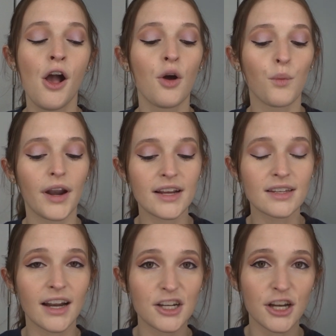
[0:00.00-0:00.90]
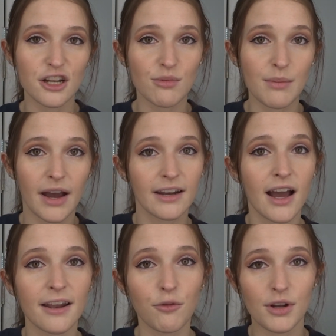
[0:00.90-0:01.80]
what I said I changed my mind
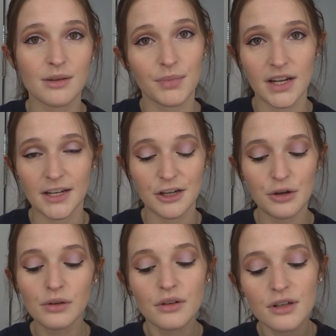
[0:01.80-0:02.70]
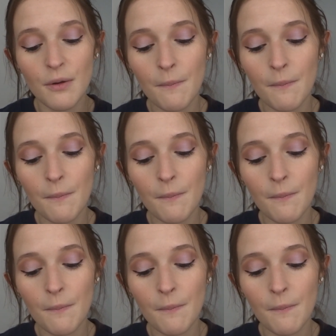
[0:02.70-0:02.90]
on and what's being used.